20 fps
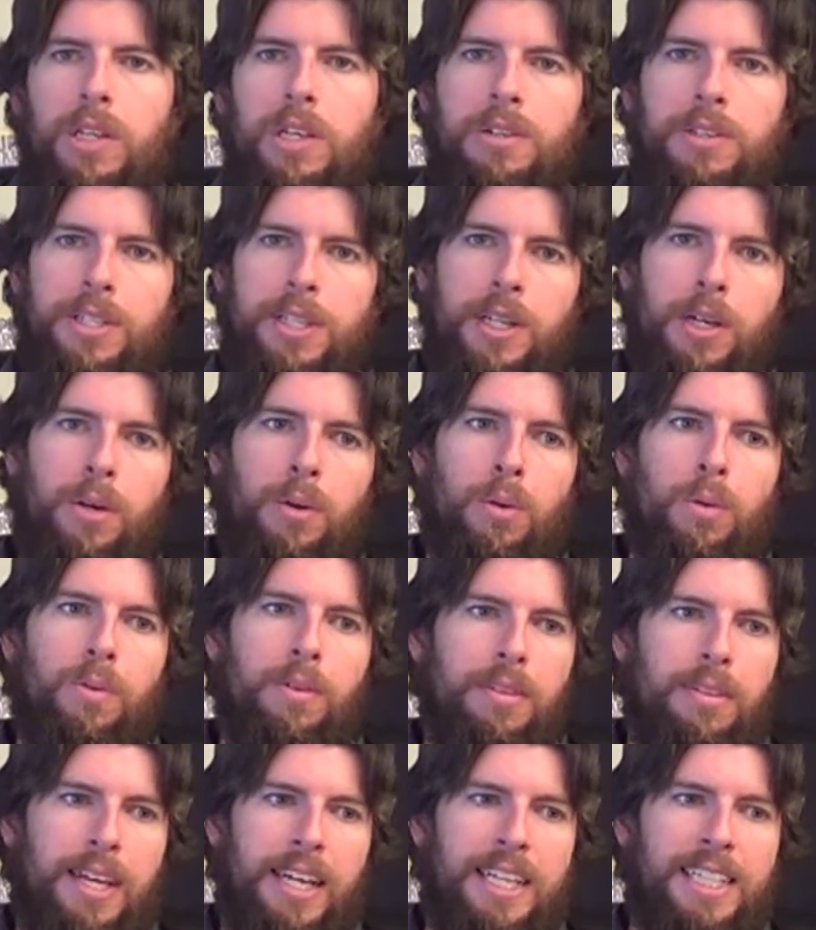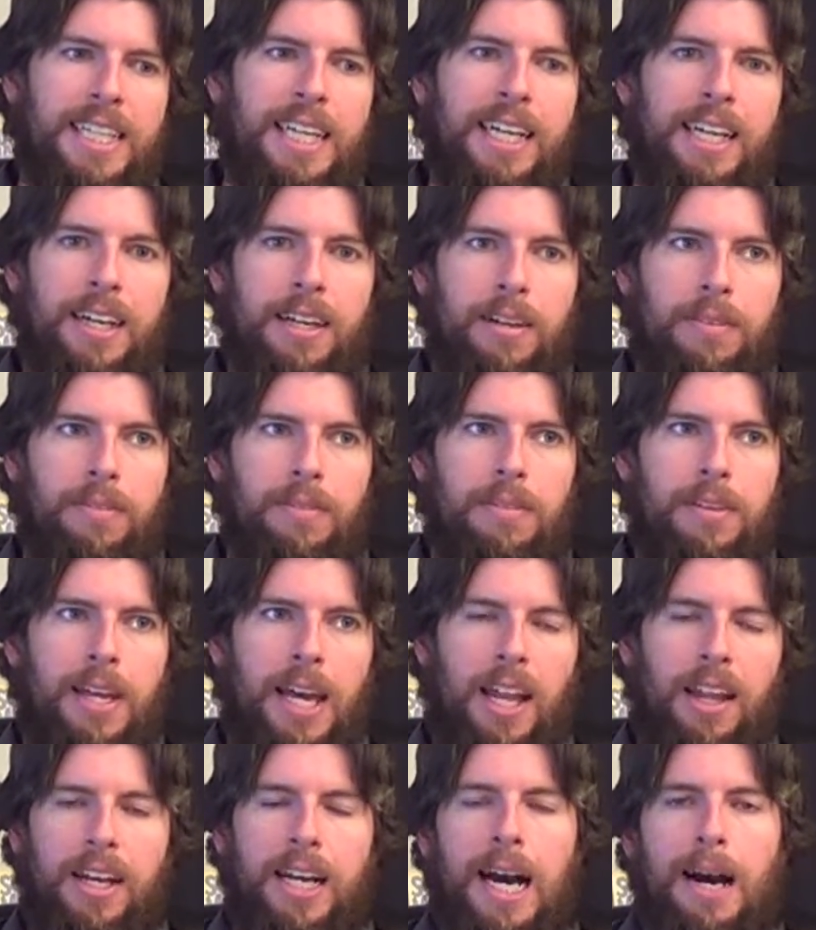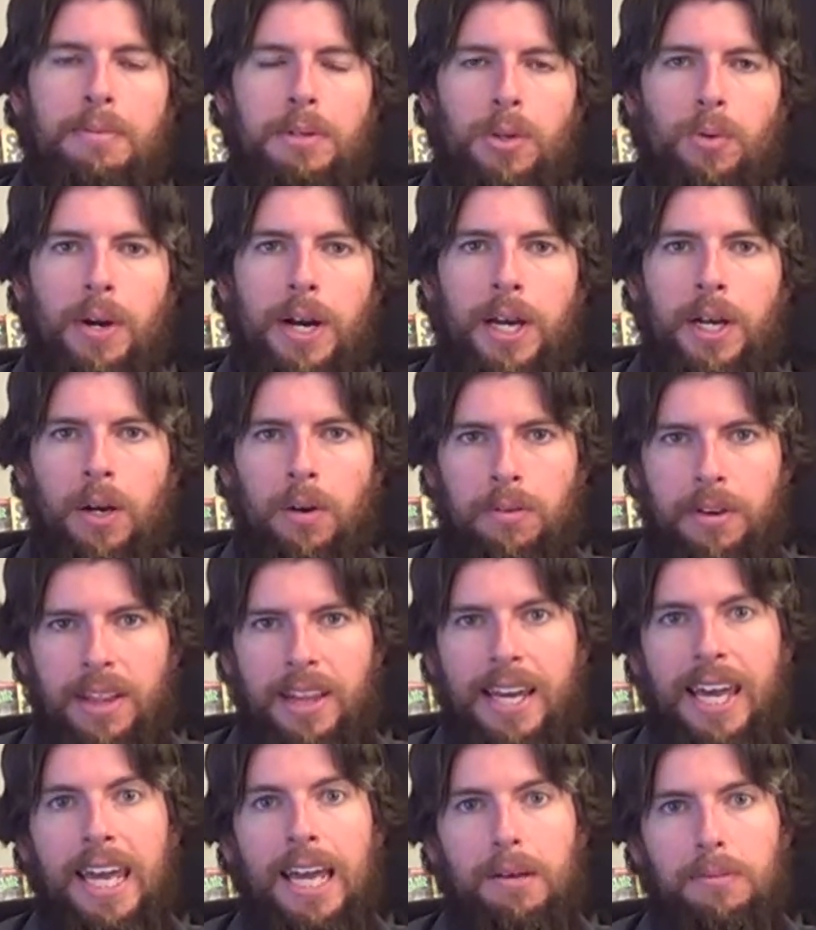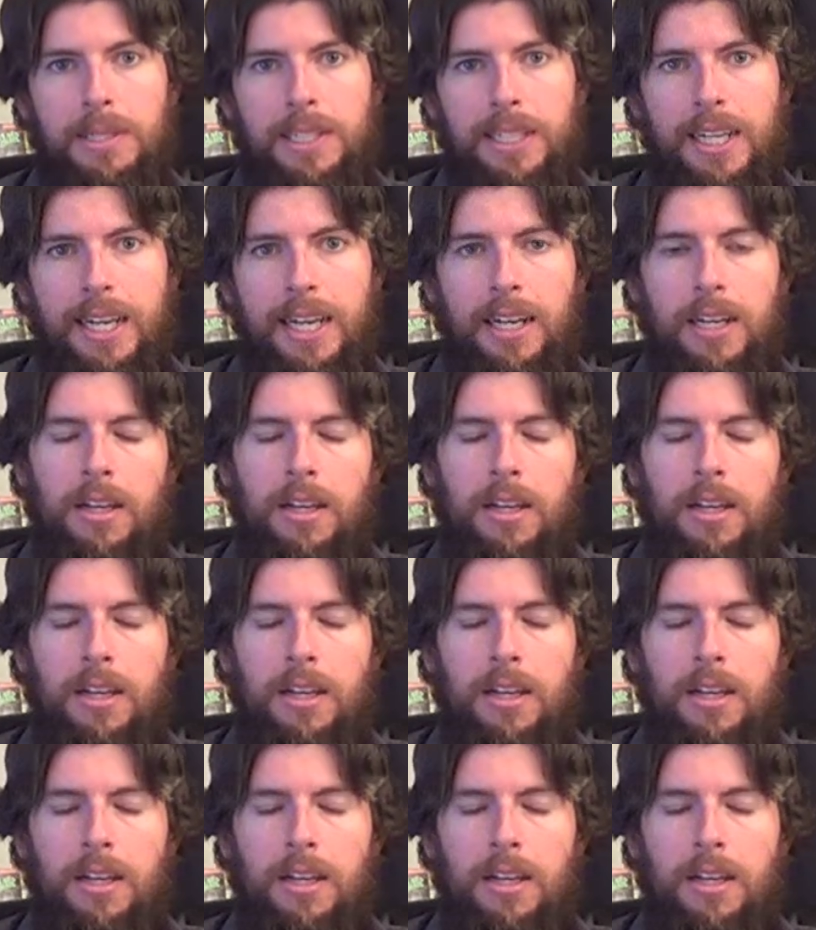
So they take a helicopter ride over to the campsite.